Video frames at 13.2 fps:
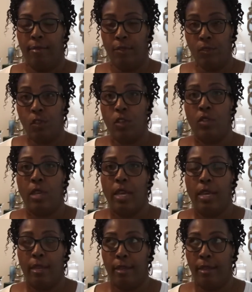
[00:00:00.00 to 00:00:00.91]
just
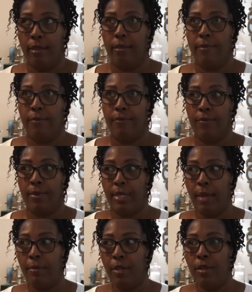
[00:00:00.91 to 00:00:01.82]

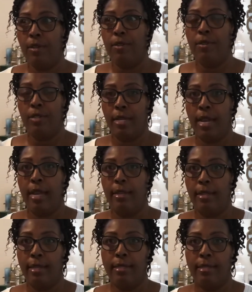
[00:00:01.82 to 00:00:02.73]
came to the conclusion that
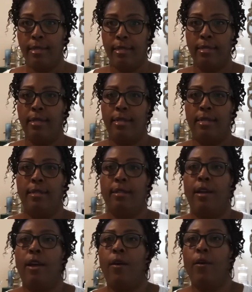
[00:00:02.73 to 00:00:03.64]
these things needed to
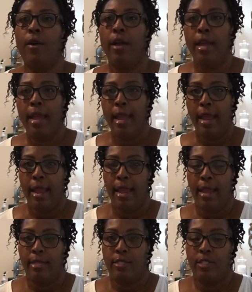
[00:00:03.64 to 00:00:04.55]
go.
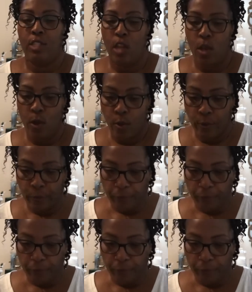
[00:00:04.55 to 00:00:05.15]
So